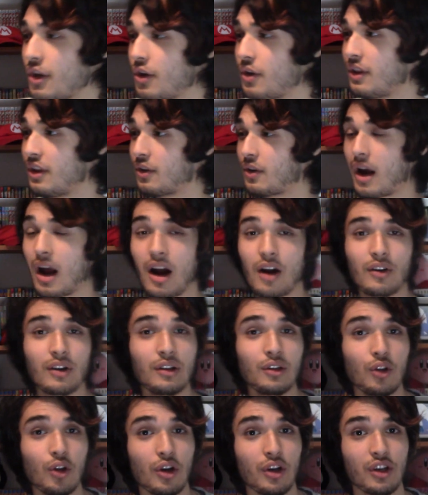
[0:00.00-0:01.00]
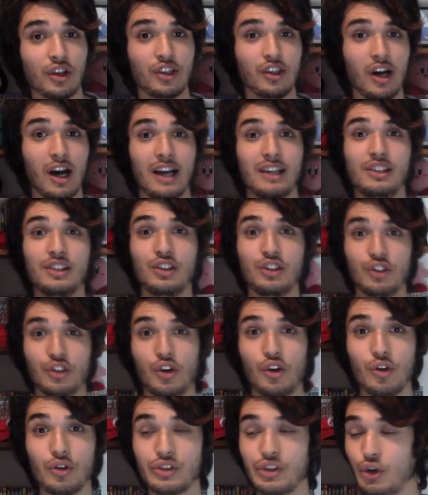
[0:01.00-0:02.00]
there are a lot of guys and
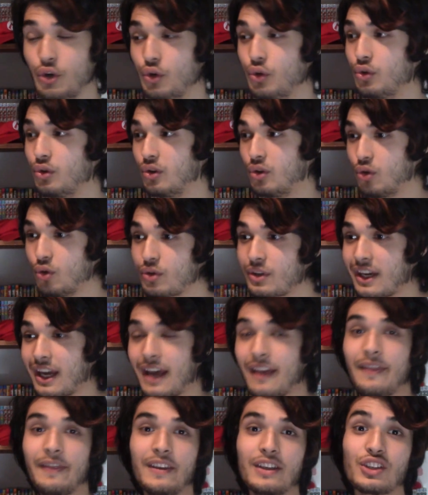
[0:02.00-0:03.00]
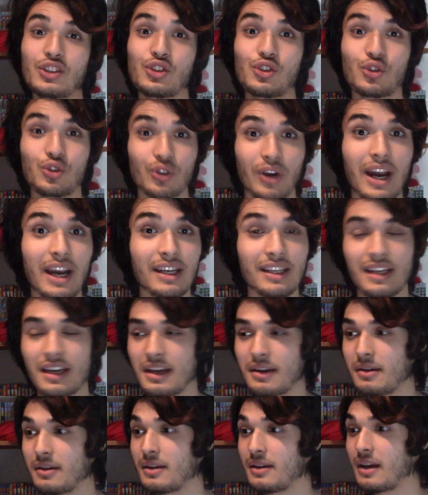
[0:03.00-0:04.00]
girls who look at this trait
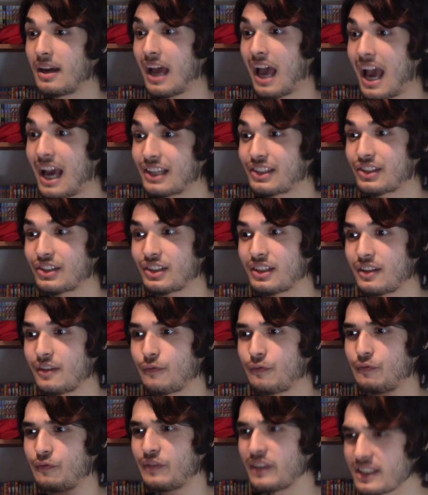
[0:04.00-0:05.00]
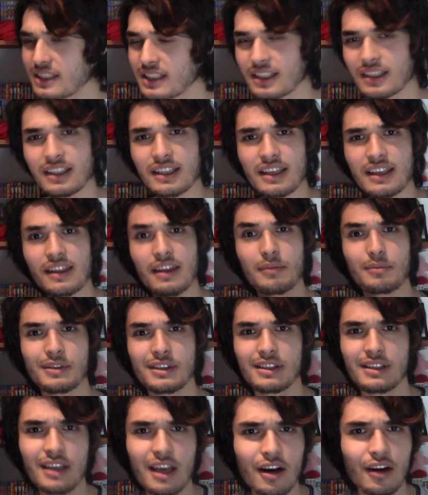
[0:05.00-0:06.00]
and actually physically
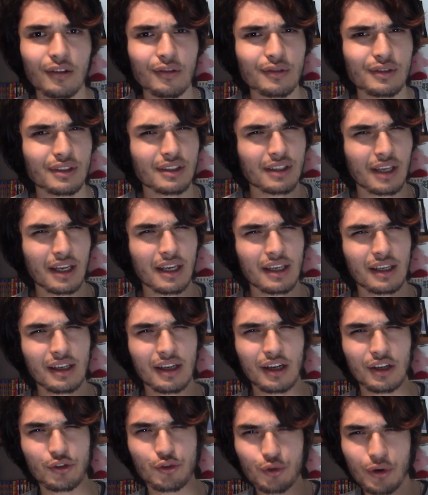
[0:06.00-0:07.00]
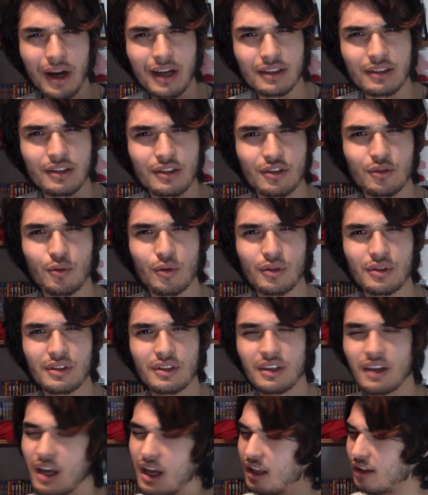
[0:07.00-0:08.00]
themselves getting attracted towards
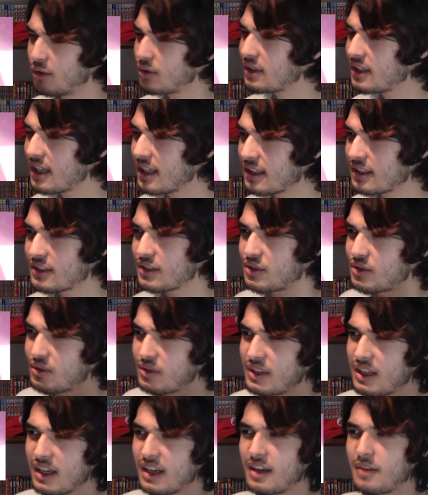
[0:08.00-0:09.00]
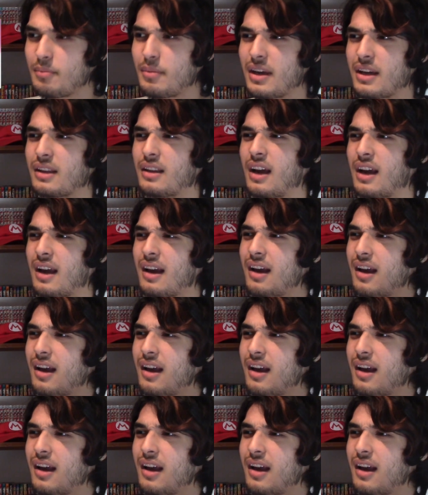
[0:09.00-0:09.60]
it, looking at a tsundere and being like,